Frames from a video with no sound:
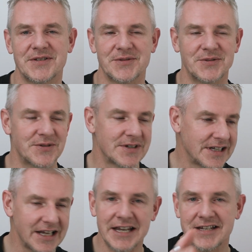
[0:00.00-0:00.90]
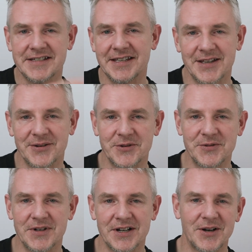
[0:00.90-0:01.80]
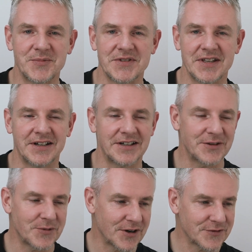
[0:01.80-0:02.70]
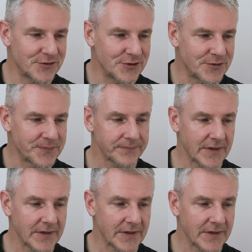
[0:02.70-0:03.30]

so each to their own when it comes to that in the workflow.